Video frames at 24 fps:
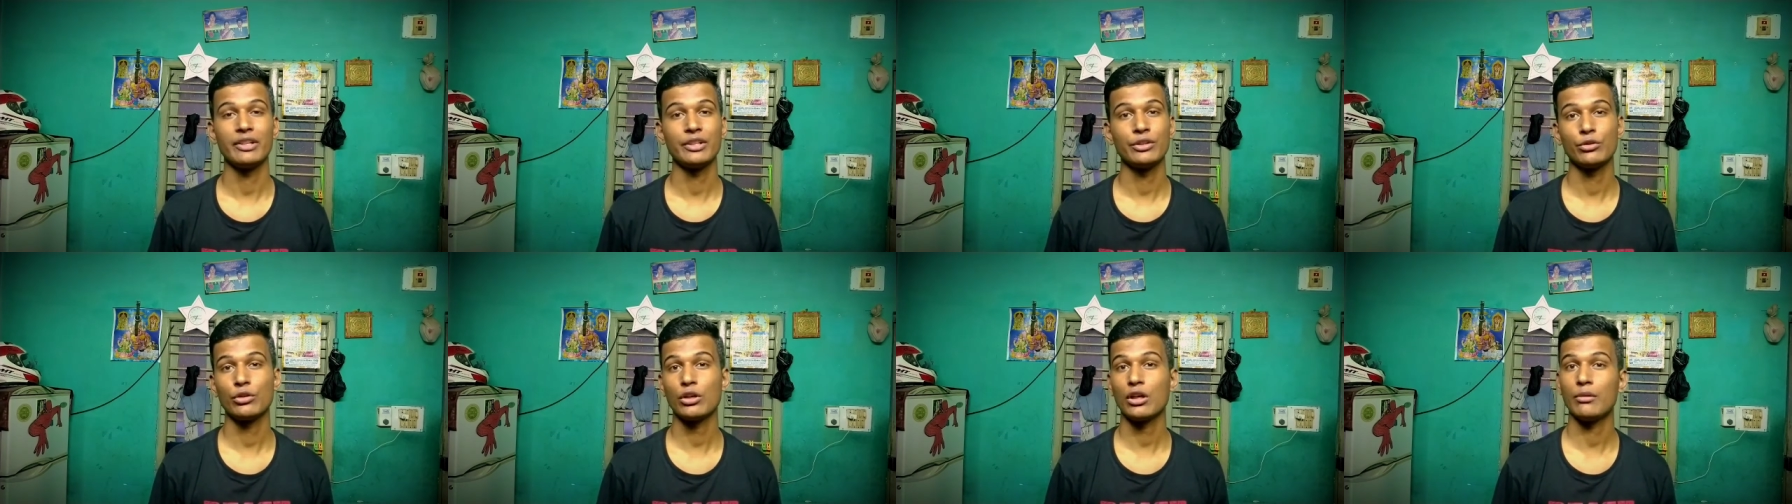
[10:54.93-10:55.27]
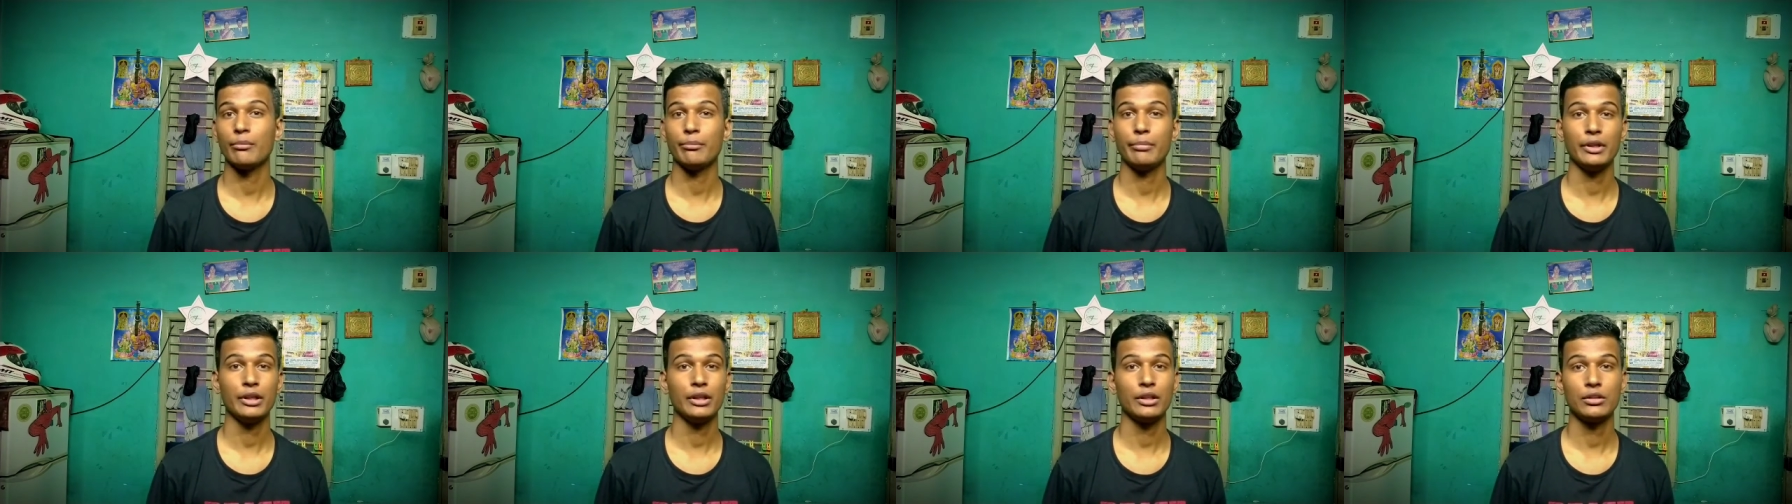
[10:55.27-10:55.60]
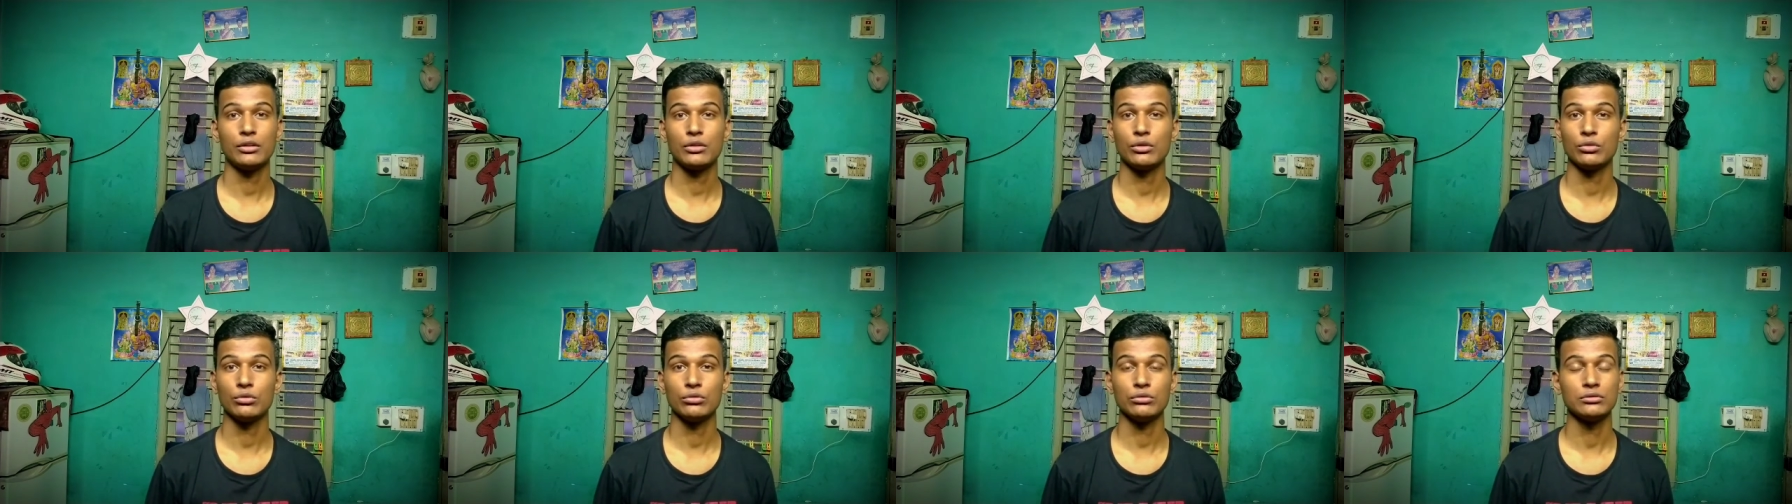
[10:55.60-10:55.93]
when you
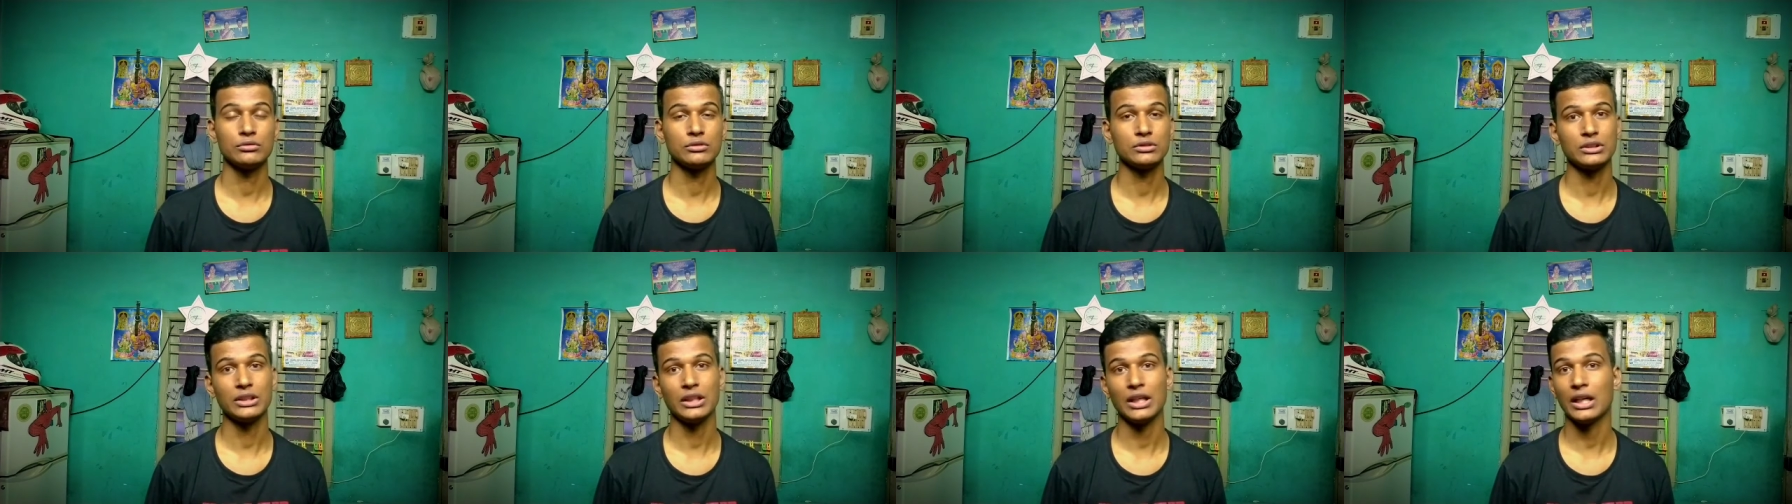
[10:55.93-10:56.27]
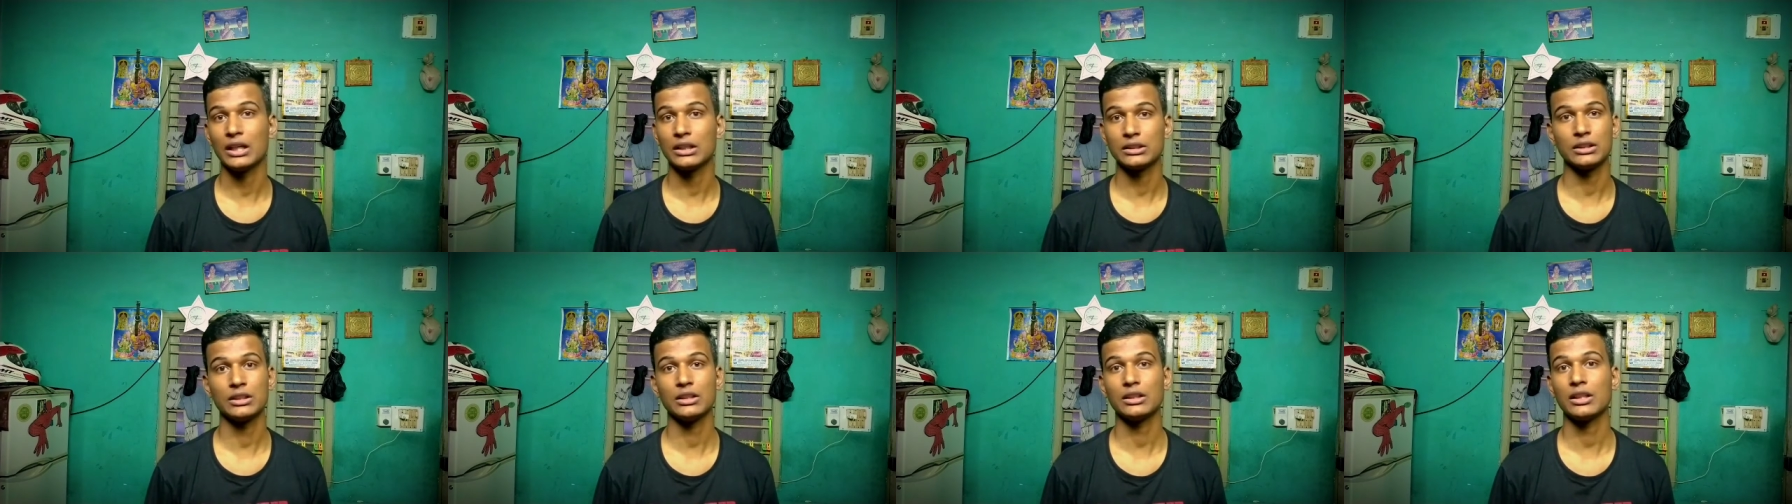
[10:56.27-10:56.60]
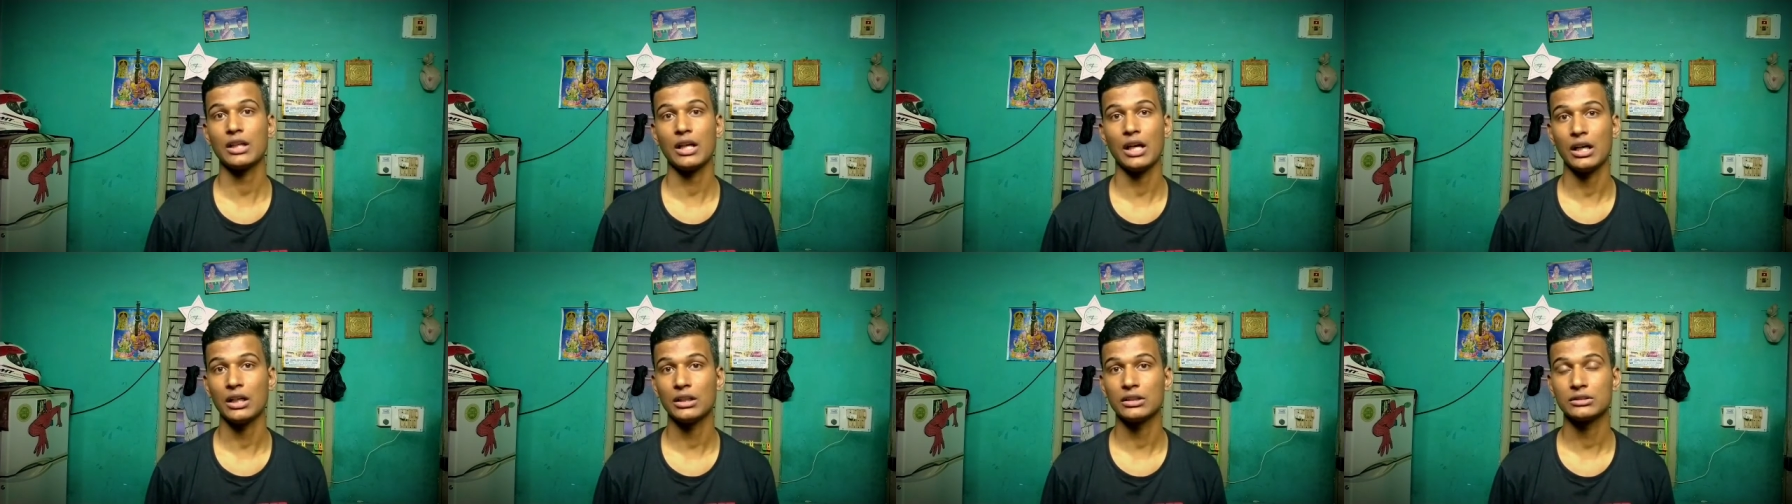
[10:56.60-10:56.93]
compare to the
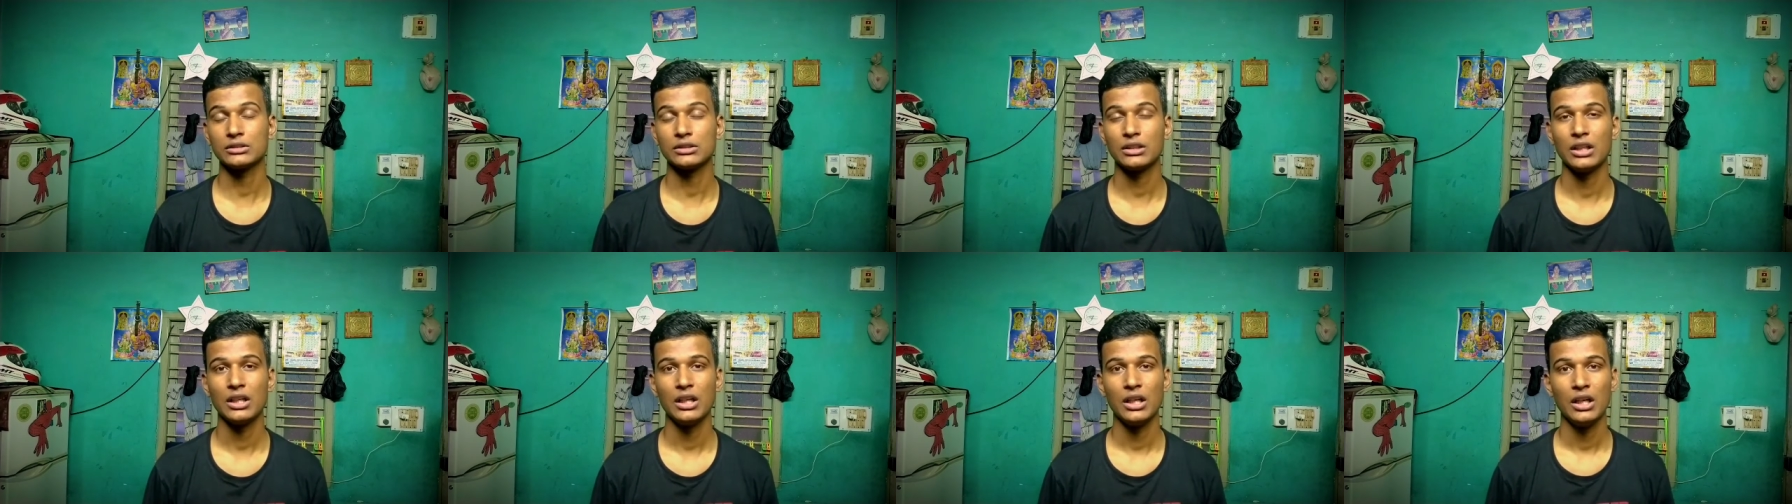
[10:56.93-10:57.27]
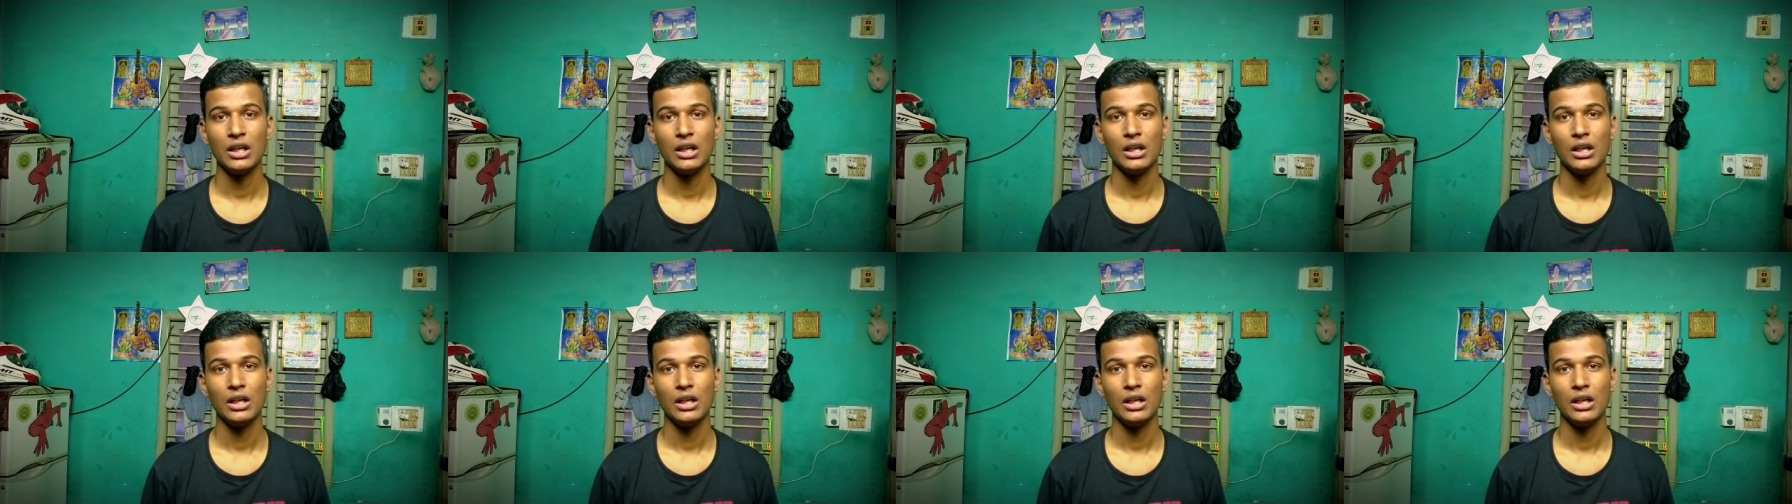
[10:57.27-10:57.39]
other cars